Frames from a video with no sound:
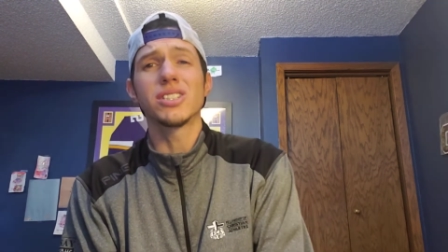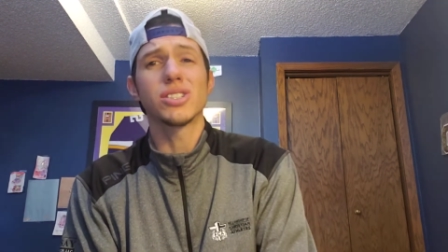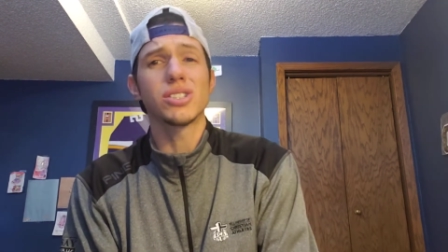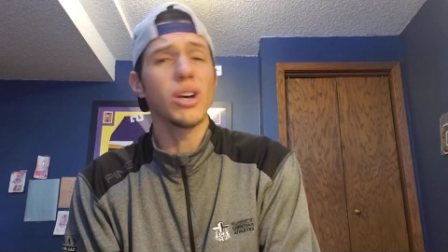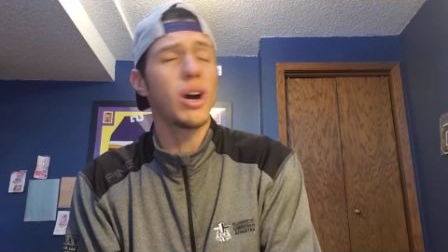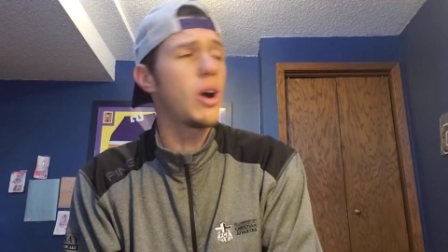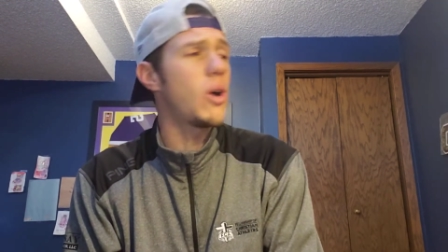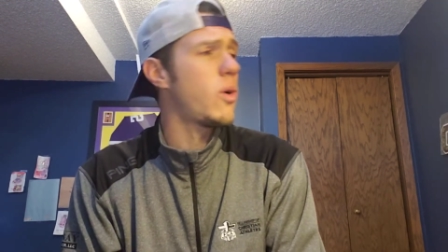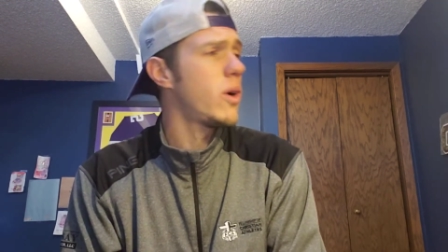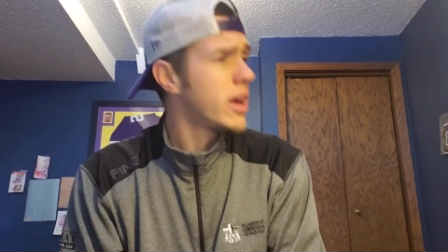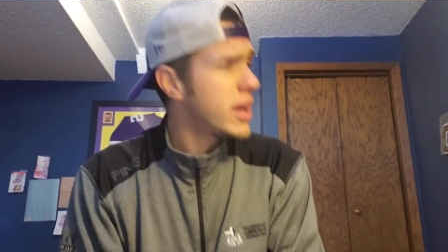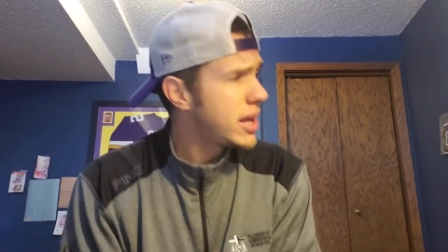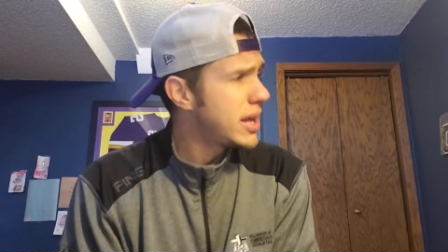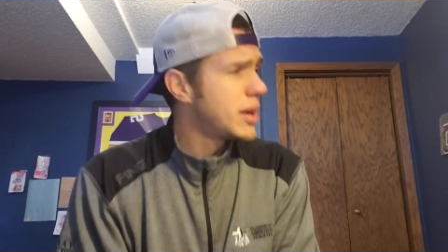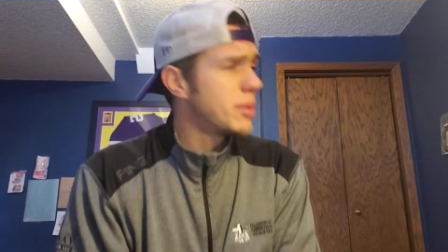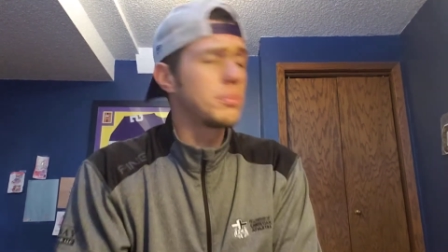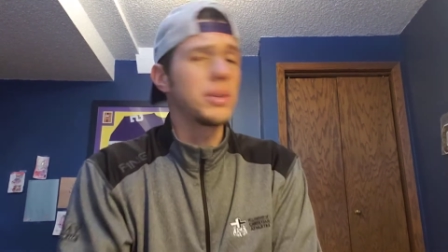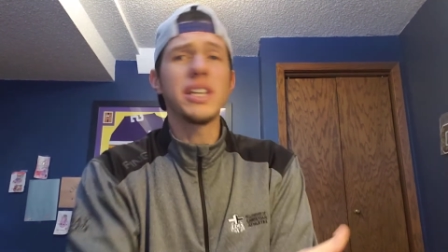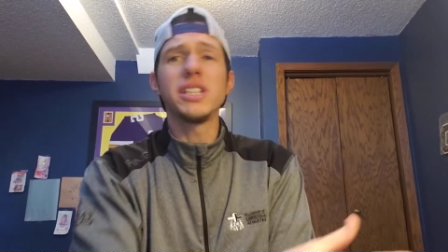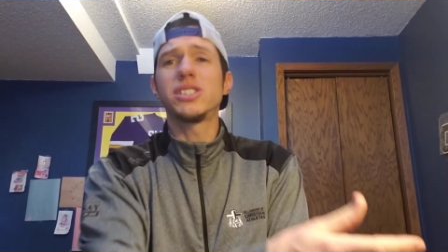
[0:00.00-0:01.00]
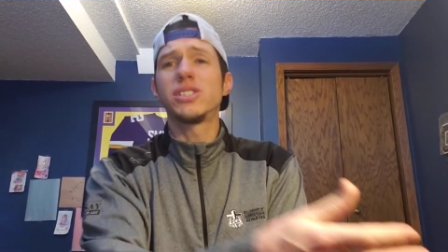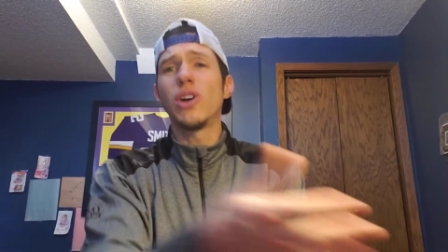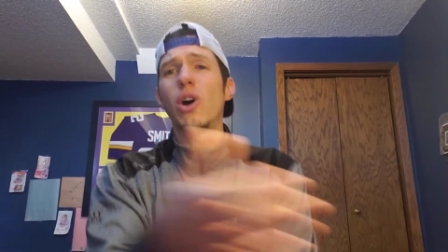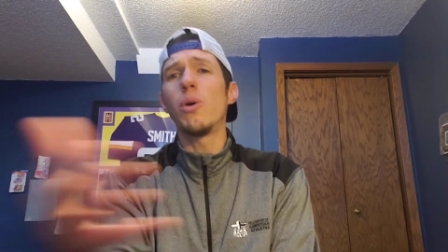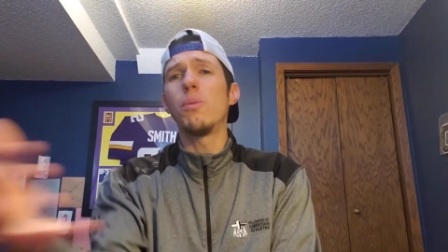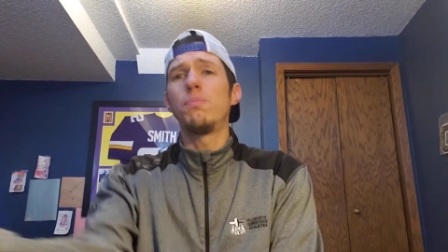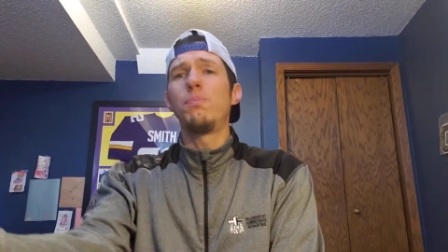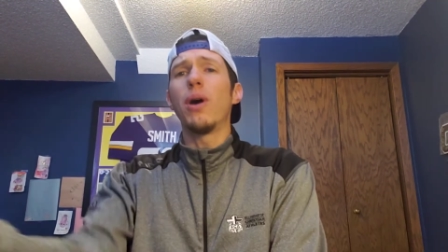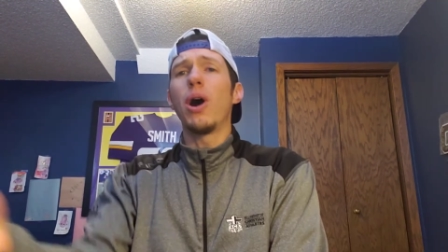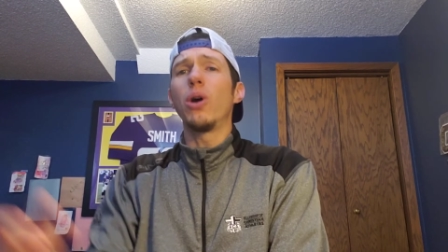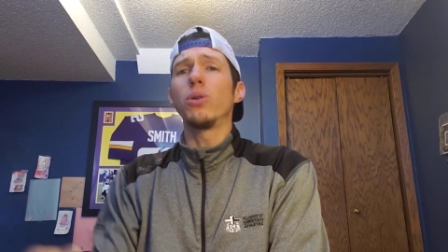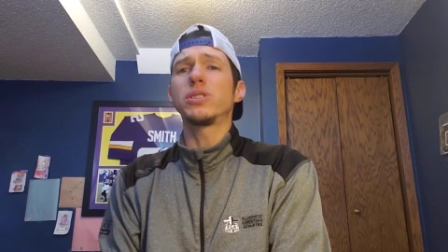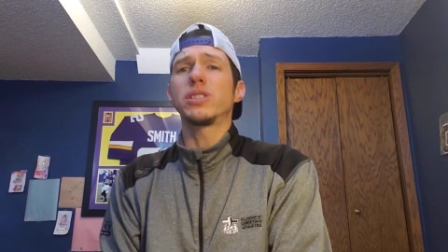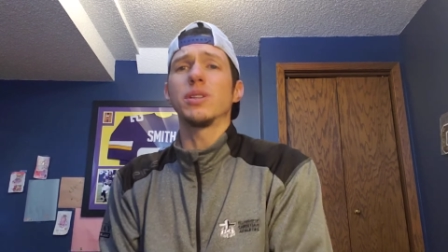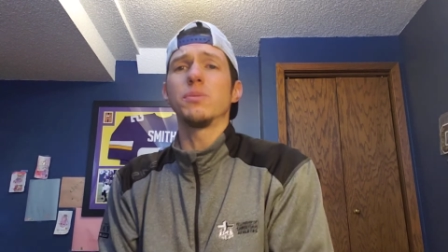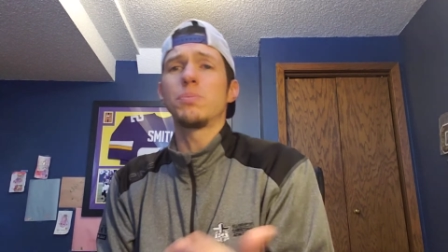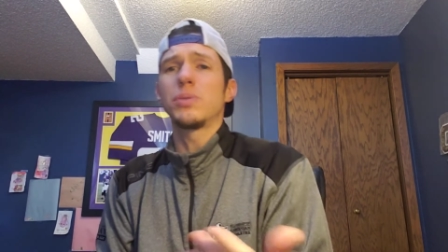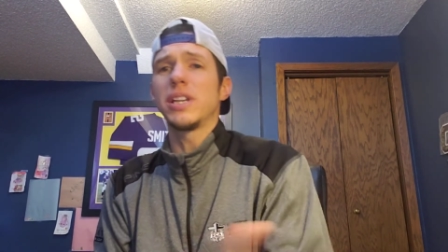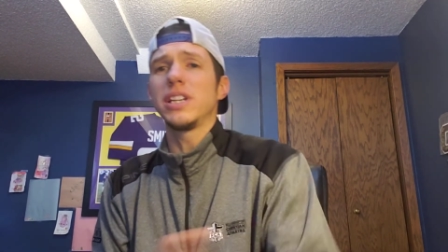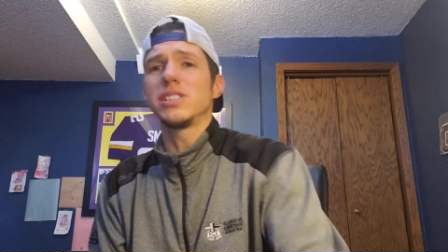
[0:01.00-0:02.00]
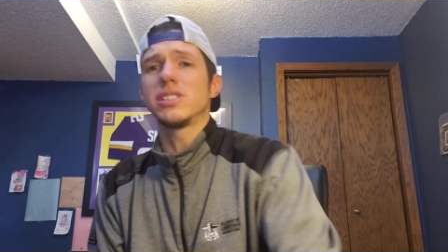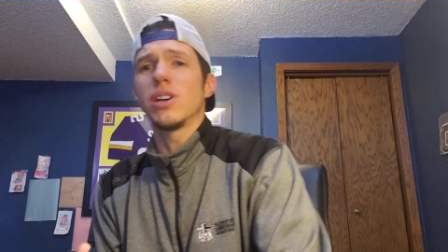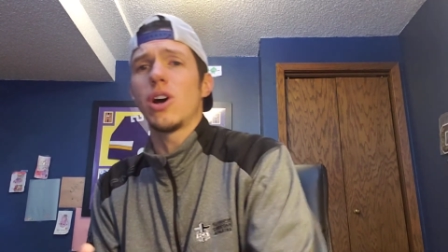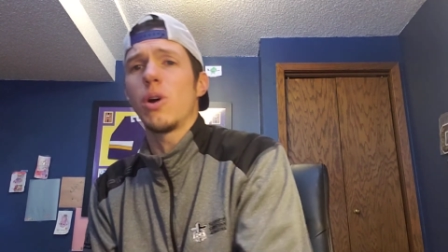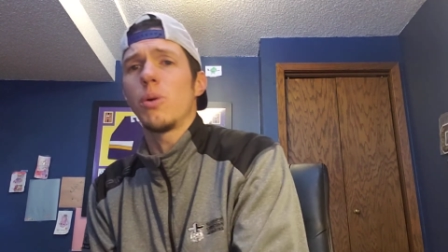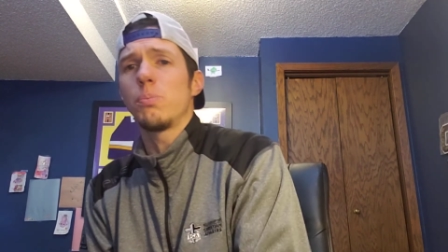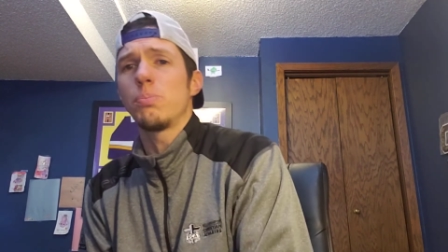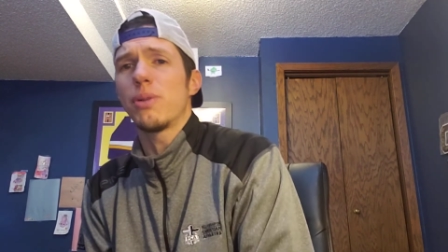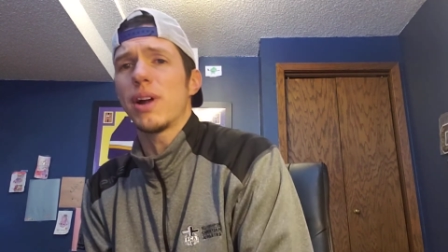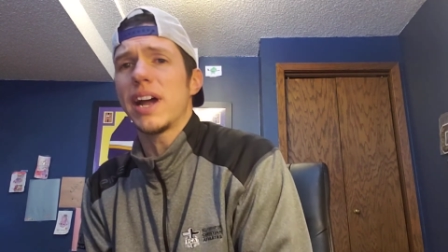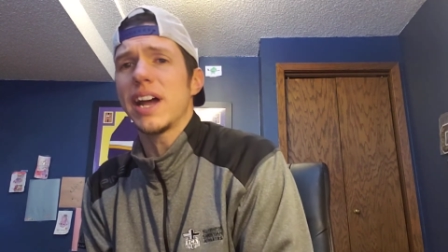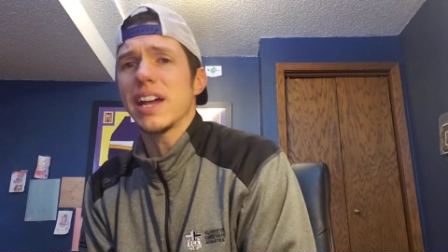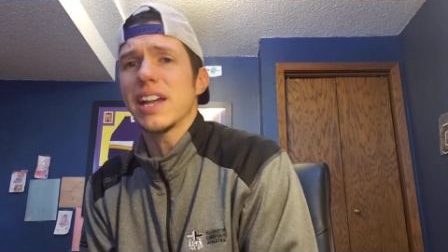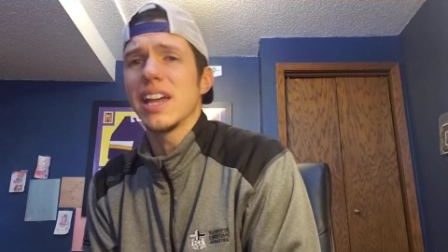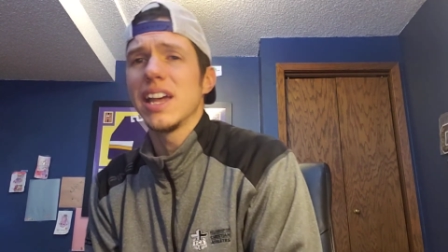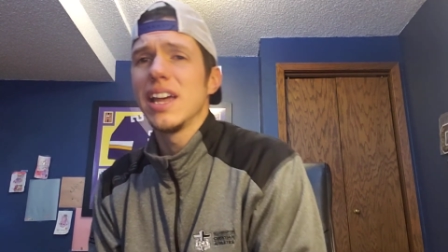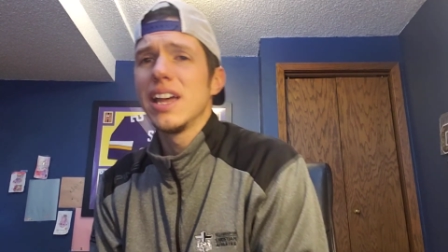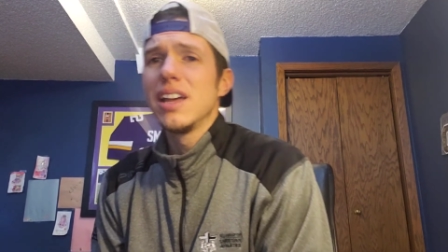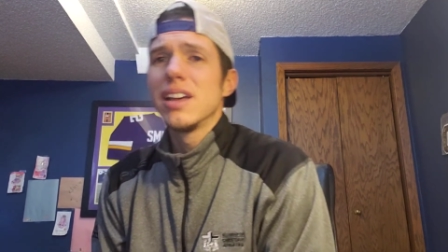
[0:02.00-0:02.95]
So please don't boast and please don't brag.